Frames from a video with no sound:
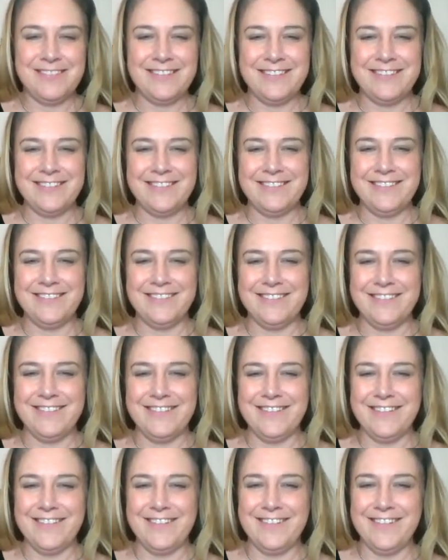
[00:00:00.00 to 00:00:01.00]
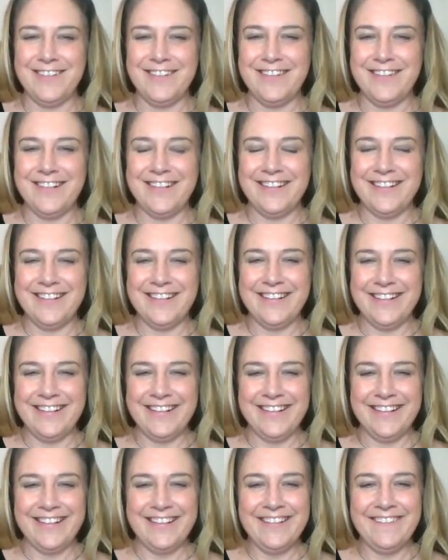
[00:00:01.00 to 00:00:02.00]

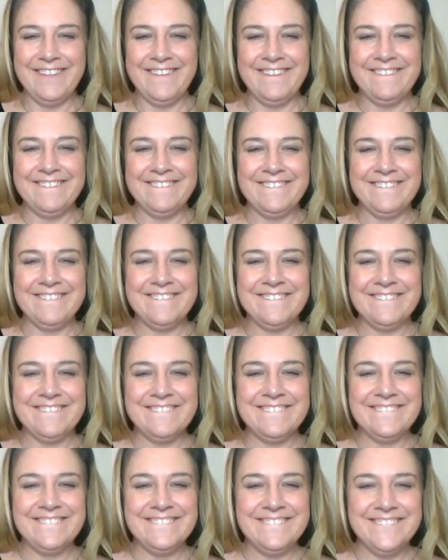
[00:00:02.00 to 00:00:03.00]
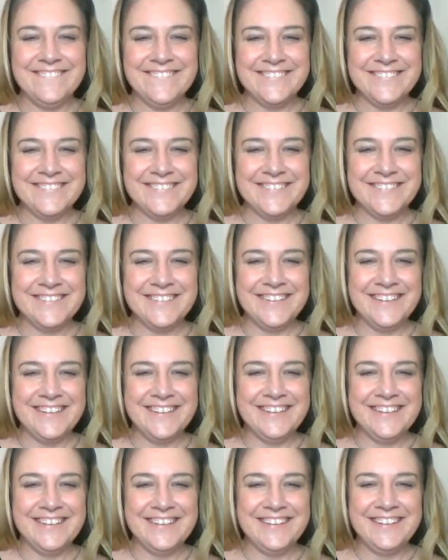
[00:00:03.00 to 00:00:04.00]

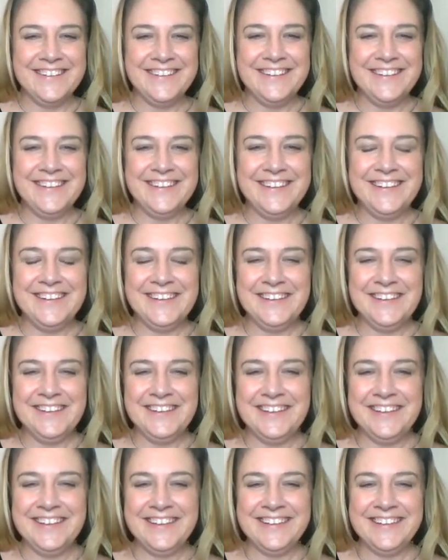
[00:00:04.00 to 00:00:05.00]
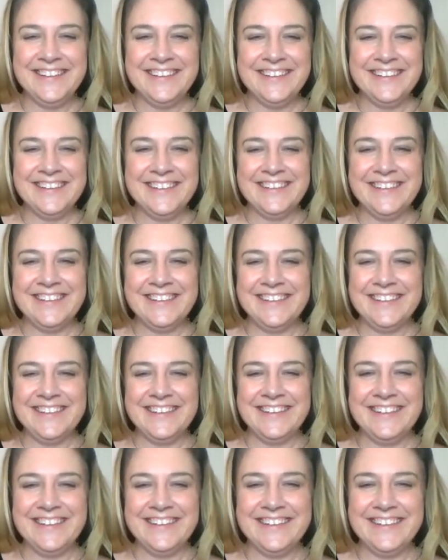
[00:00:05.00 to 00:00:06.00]

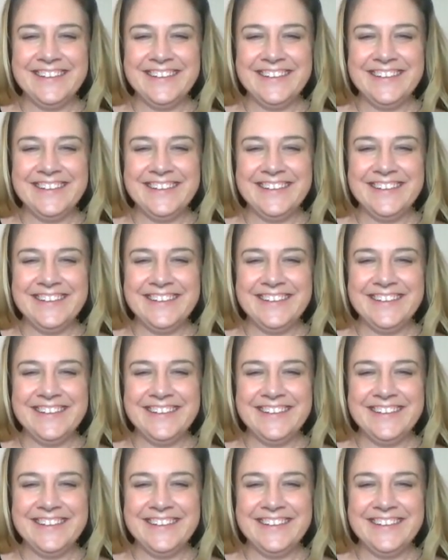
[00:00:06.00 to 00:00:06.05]
No words are spoken by the person on screen.